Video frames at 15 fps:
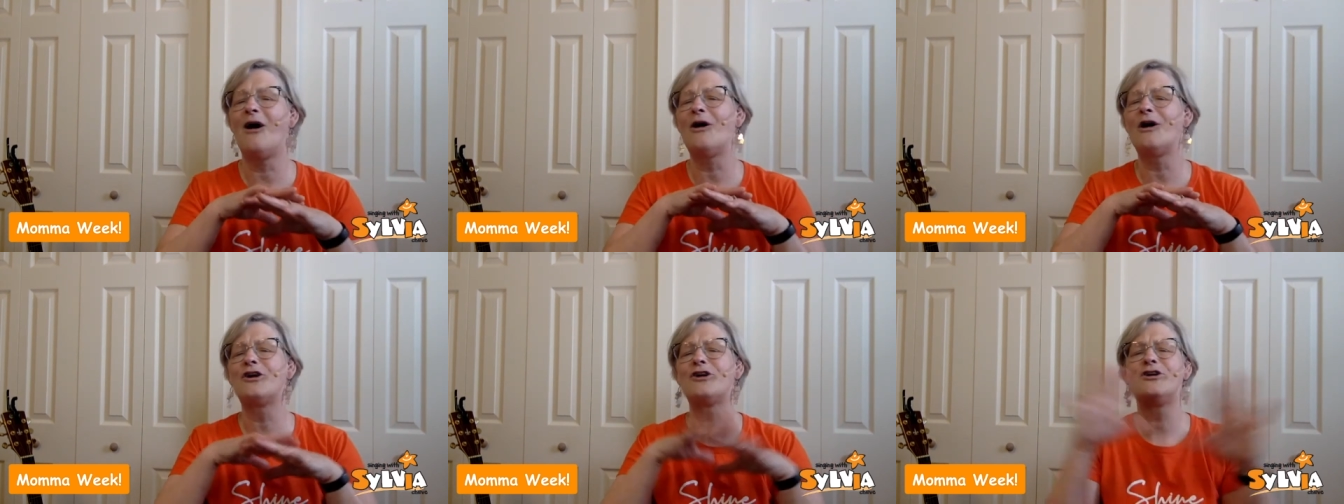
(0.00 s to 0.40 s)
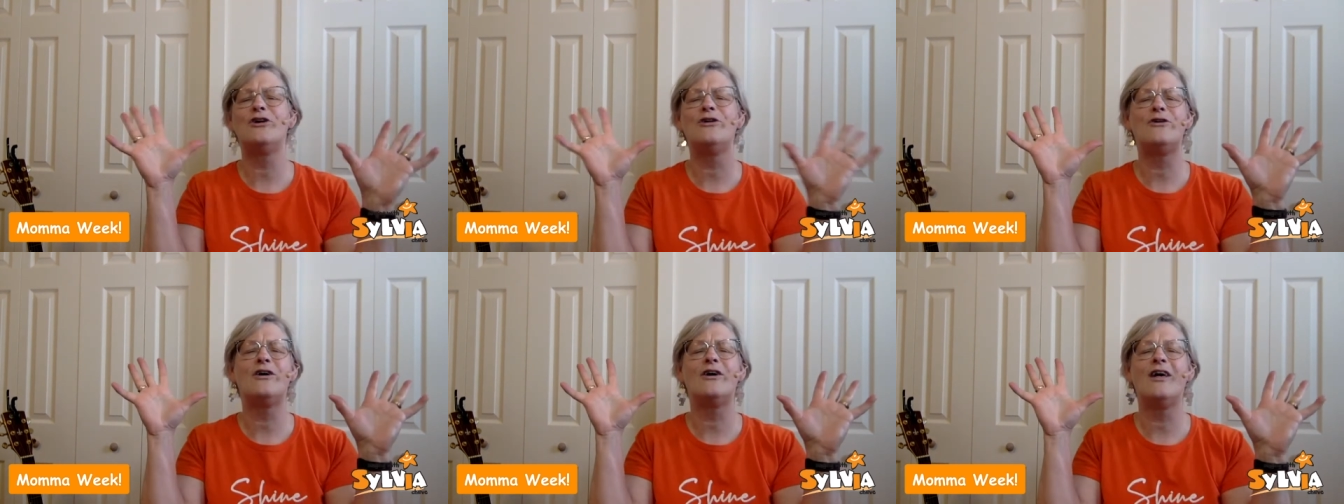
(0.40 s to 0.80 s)
or
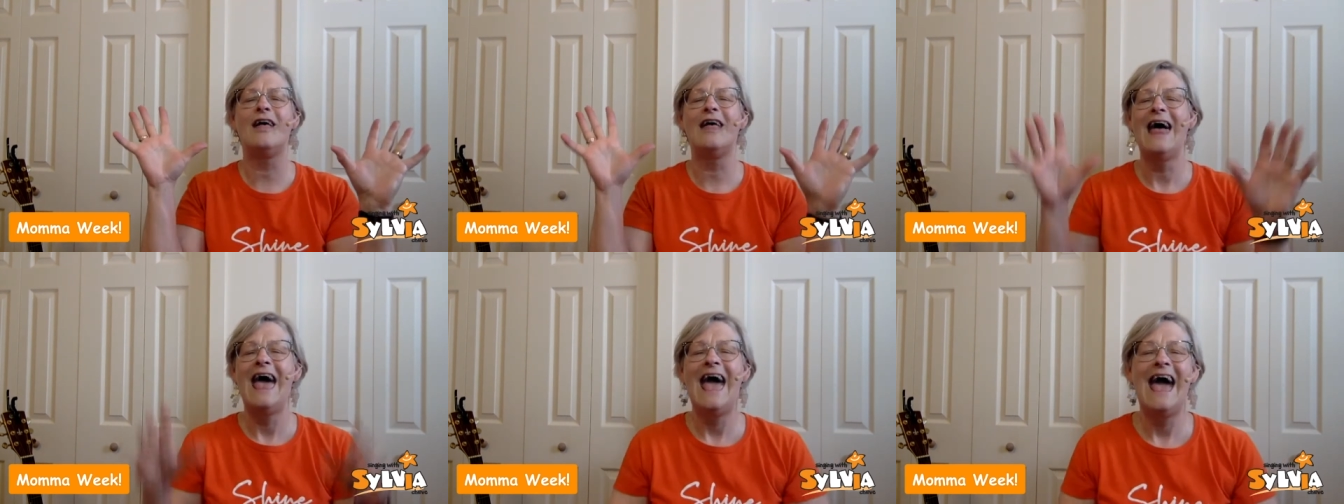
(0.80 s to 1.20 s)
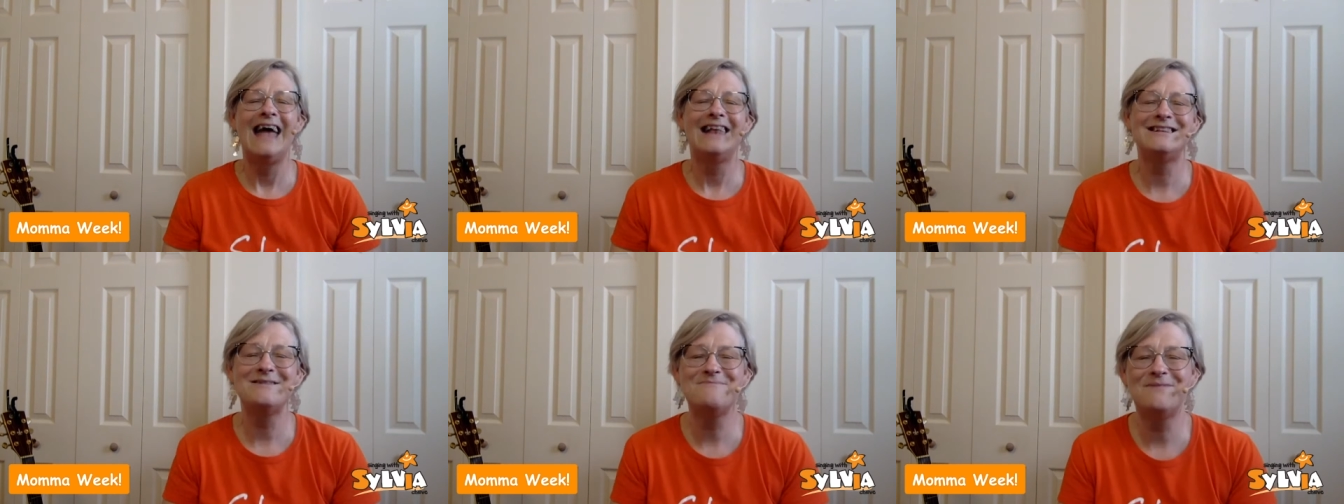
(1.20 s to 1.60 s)
Google
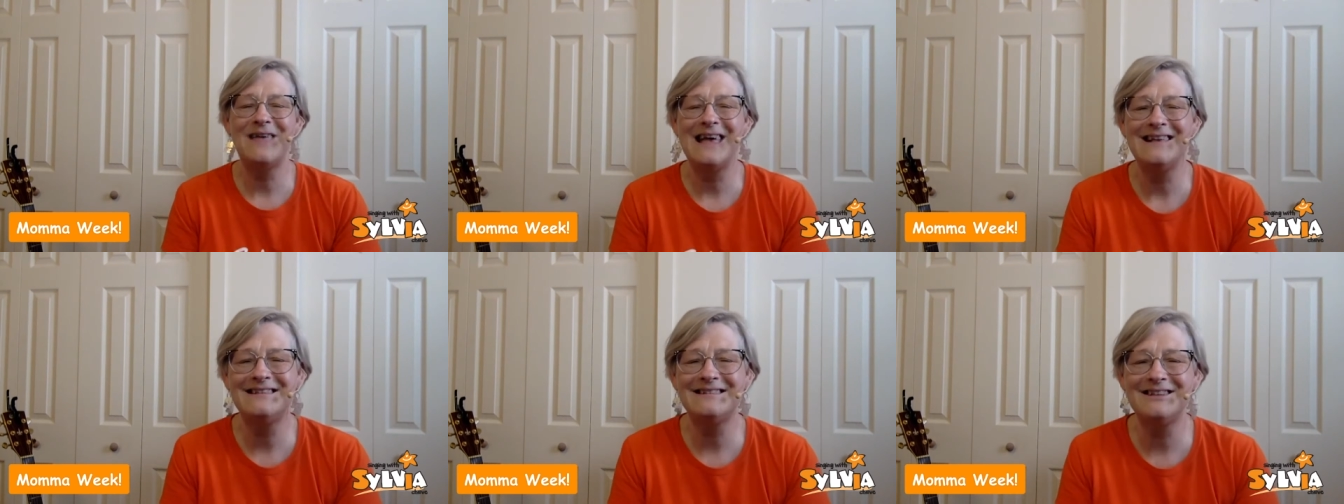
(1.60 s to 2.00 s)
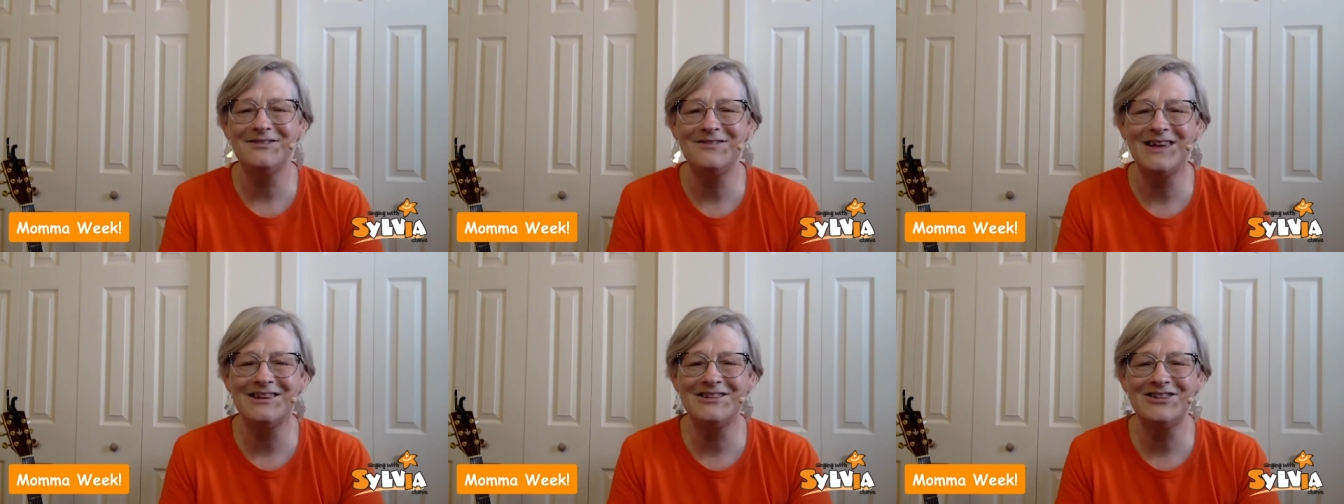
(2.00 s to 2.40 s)
to play
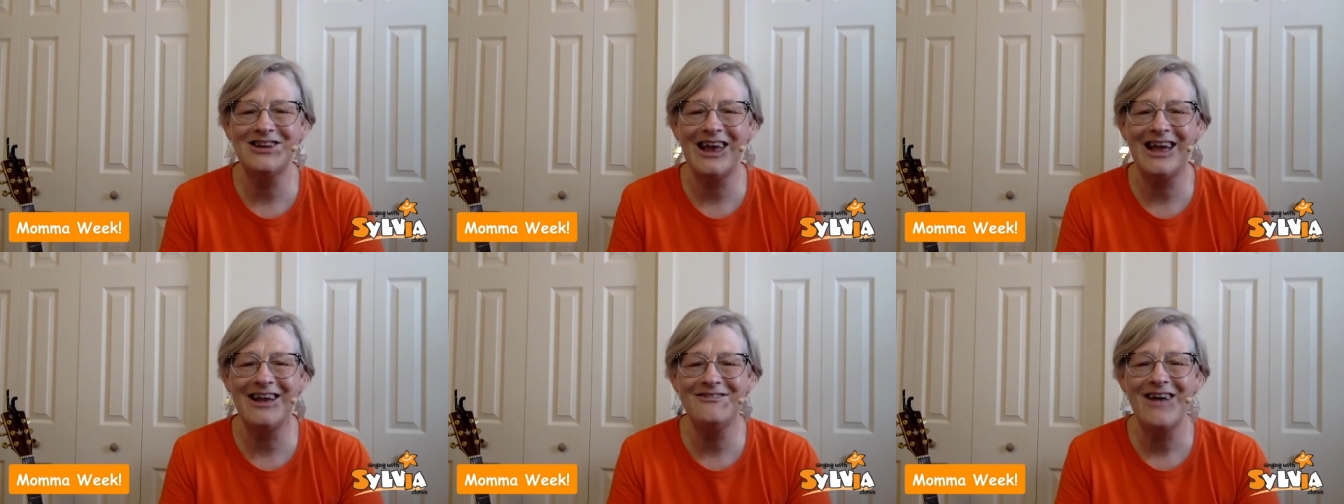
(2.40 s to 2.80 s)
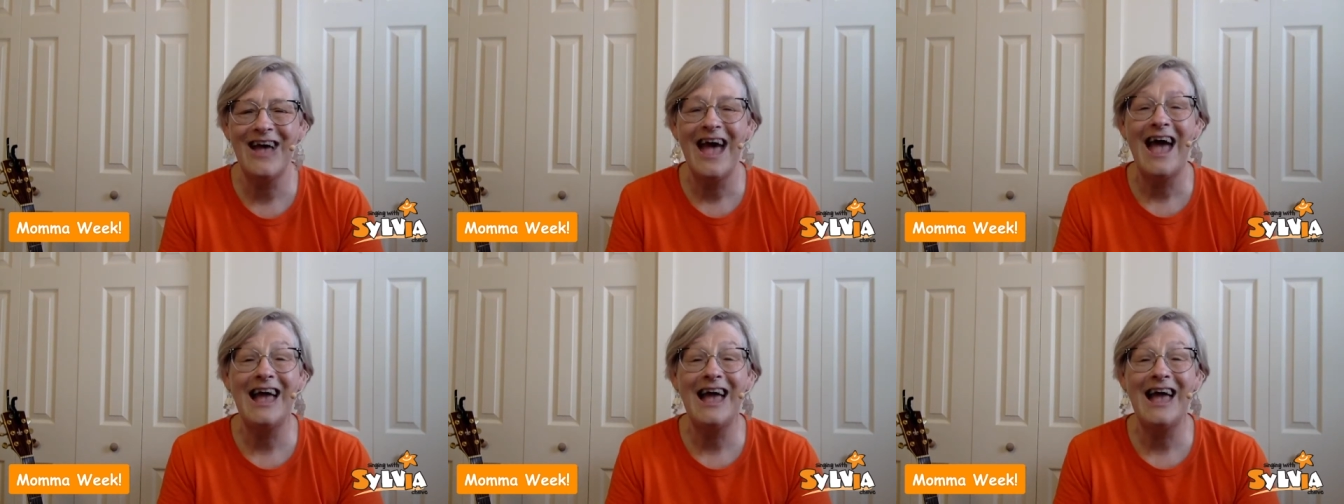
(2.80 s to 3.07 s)
Sylvia Chave,